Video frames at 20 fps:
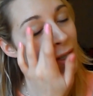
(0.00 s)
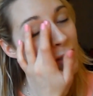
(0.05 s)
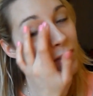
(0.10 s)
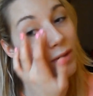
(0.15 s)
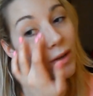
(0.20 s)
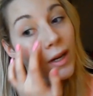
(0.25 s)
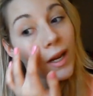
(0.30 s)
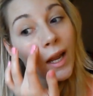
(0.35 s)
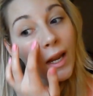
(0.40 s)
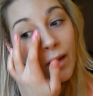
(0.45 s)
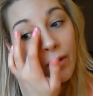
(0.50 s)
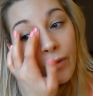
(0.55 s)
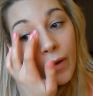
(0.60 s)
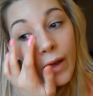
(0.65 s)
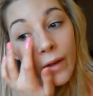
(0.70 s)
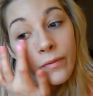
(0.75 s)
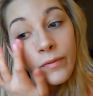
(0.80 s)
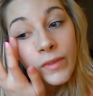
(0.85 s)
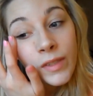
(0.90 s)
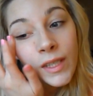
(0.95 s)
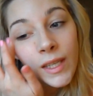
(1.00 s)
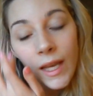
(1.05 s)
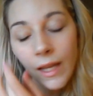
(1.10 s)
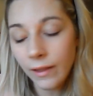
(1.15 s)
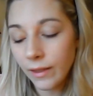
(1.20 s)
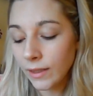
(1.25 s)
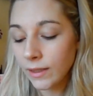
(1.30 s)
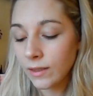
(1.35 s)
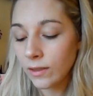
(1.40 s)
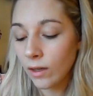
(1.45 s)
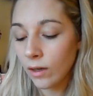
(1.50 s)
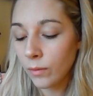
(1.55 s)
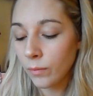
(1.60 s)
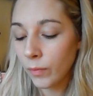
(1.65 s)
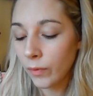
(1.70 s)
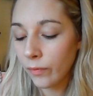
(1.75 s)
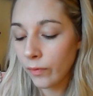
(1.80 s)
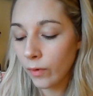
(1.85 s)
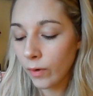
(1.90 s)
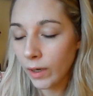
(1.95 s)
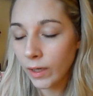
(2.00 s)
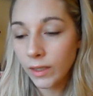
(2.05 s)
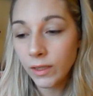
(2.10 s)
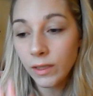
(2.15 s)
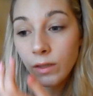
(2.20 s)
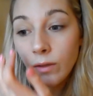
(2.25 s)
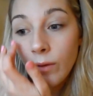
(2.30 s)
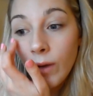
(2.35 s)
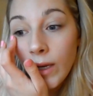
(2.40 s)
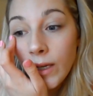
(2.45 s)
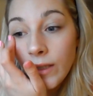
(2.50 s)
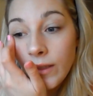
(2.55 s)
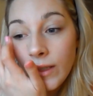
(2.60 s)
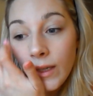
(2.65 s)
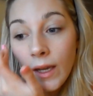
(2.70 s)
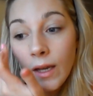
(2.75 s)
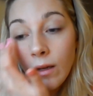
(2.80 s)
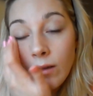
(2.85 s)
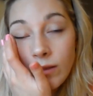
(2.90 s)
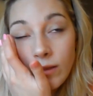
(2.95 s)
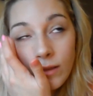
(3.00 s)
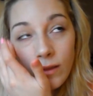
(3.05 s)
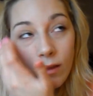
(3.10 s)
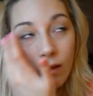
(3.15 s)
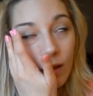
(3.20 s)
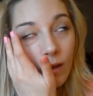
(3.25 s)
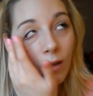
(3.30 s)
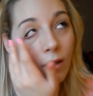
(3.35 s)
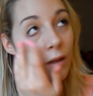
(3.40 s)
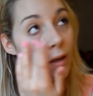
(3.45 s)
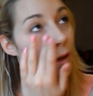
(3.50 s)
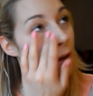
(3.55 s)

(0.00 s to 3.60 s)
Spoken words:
so I kind of have to get this done before I can do anything else.